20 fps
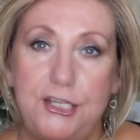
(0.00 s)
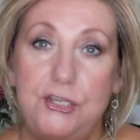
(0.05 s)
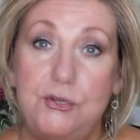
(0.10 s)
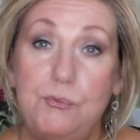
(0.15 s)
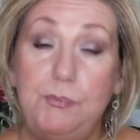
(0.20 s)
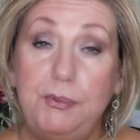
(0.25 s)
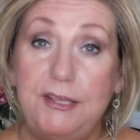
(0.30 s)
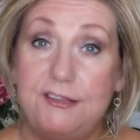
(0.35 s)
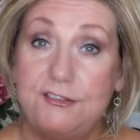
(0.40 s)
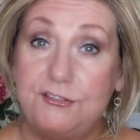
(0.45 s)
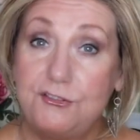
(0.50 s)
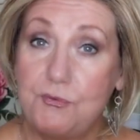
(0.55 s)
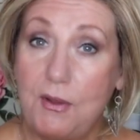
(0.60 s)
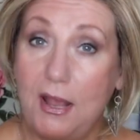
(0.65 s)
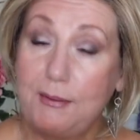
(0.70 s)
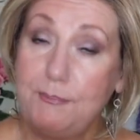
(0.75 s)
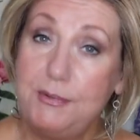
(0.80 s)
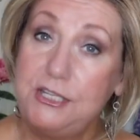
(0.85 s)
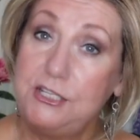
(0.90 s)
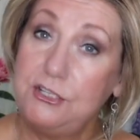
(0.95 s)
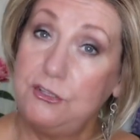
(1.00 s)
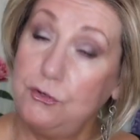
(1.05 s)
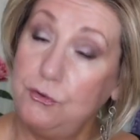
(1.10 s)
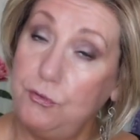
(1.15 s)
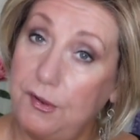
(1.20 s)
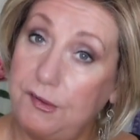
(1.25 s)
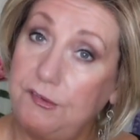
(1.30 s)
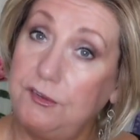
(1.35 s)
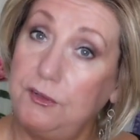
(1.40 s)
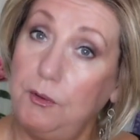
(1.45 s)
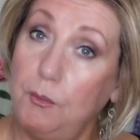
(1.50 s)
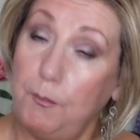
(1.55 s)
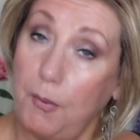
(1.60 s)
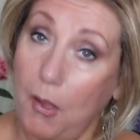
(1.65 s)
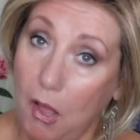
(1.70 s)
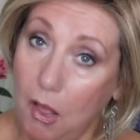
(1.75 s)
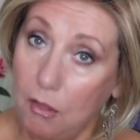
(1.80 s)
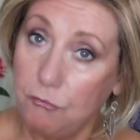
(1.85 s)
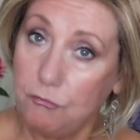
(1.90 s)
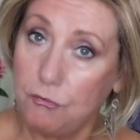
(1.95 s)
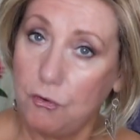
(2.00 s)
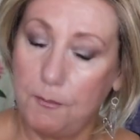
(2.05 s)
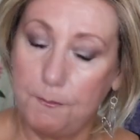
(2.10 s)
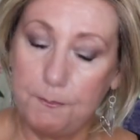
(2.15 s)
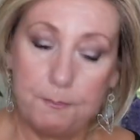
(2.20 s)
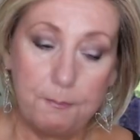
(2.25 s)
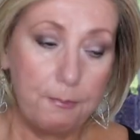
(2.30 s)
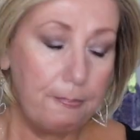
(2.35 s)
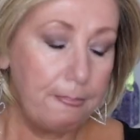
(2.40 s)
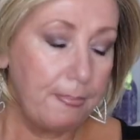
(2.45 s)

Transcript: Can you please direct me to the Crystal Ballroom?